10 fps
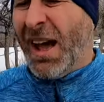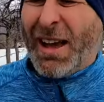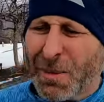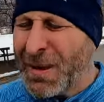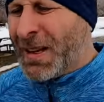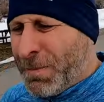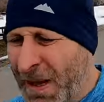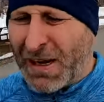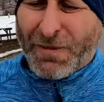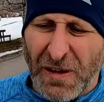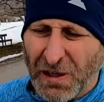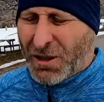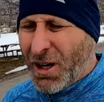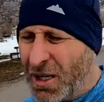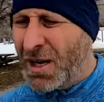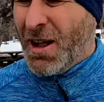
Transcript: I could be a competitive eater.